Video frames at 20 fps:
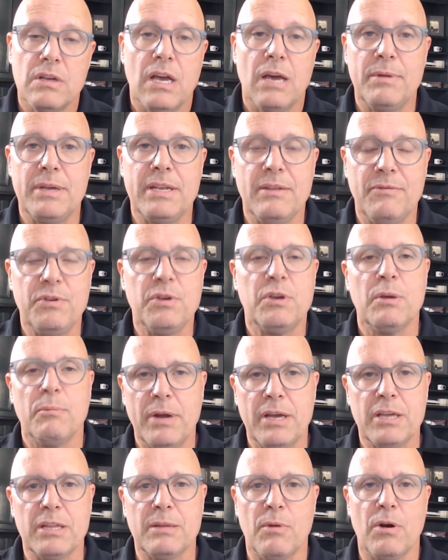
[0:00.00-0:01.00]
I mean, if you
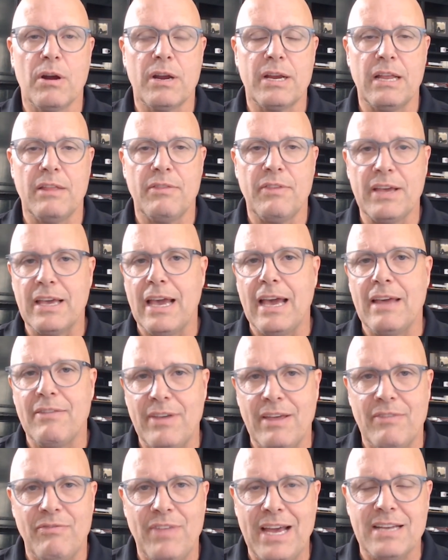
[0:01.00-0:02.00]
compare the market, I think
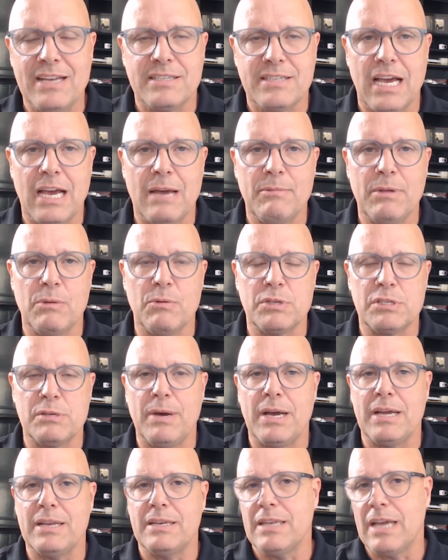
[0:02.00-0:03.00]
at that time it was
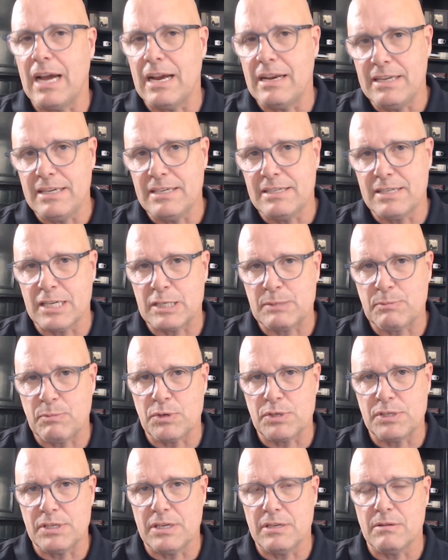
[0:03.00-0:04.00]
about
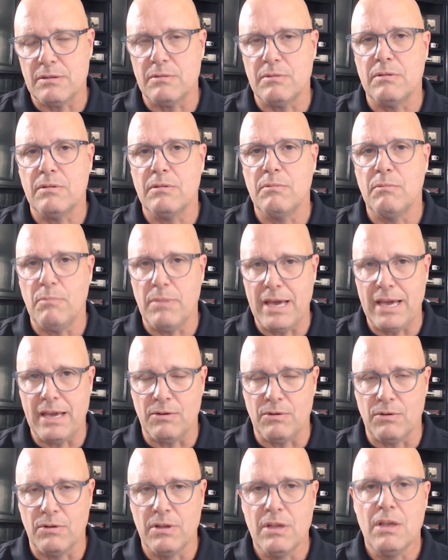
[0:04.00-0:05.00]
96%
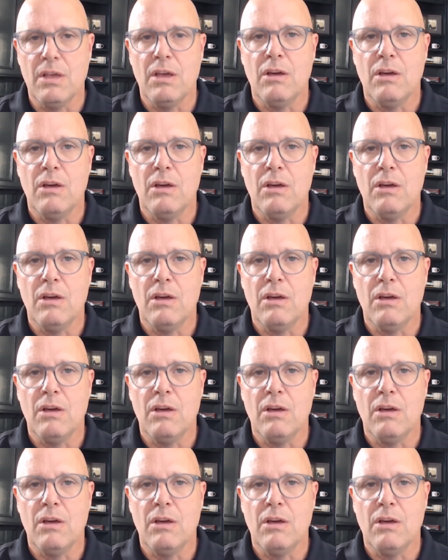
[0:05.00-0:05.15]
male,